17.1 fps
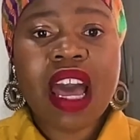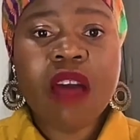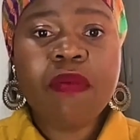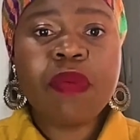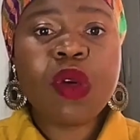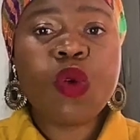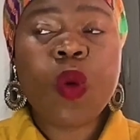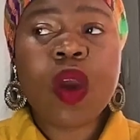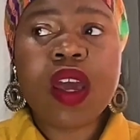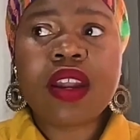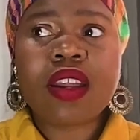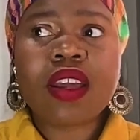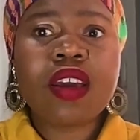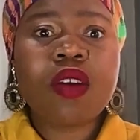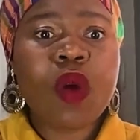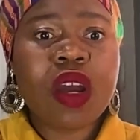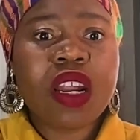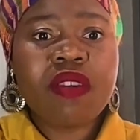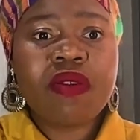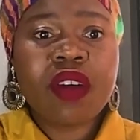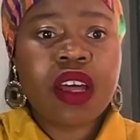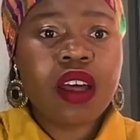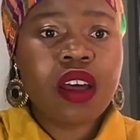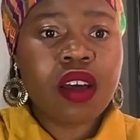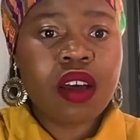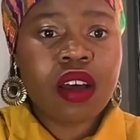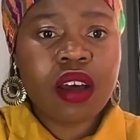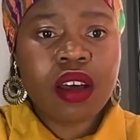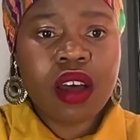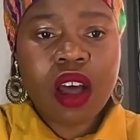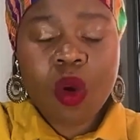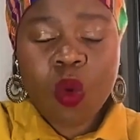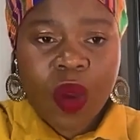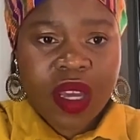happy wearing whatever
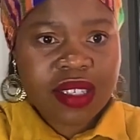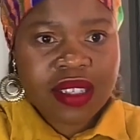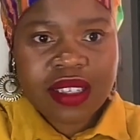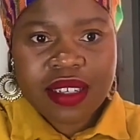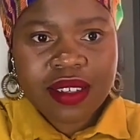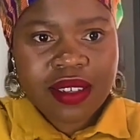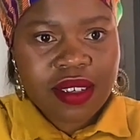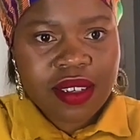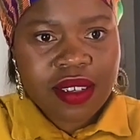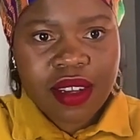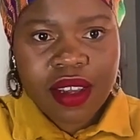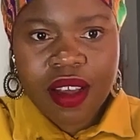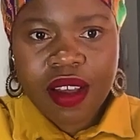a Western